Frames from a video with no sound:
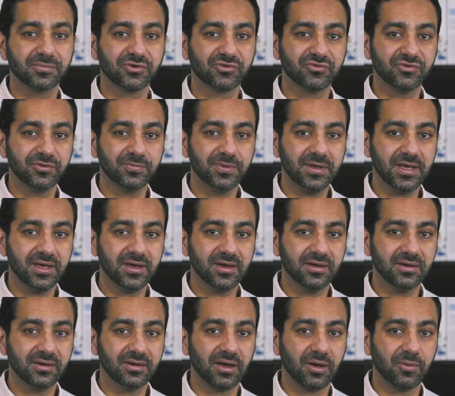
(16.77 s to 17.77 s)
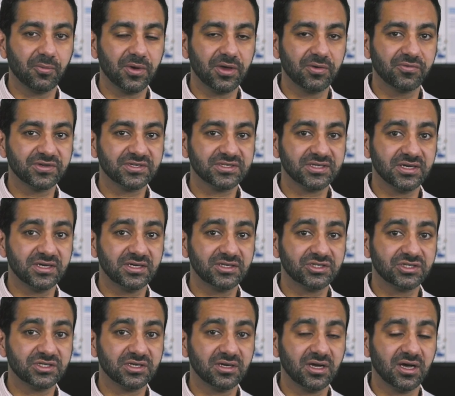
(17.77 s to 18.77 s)
group here, and we
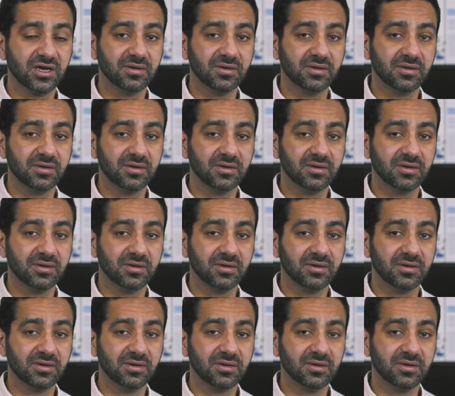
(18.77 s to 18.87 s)
research,